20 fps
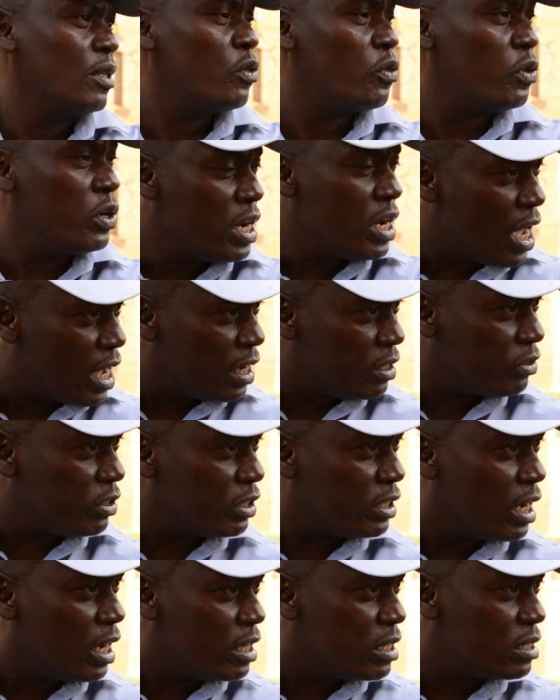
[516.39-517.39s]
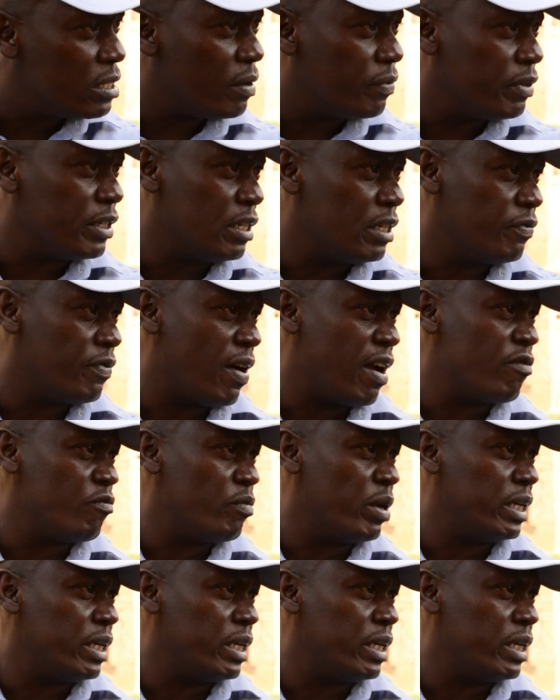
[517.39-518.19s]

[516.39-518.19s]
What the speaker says: 375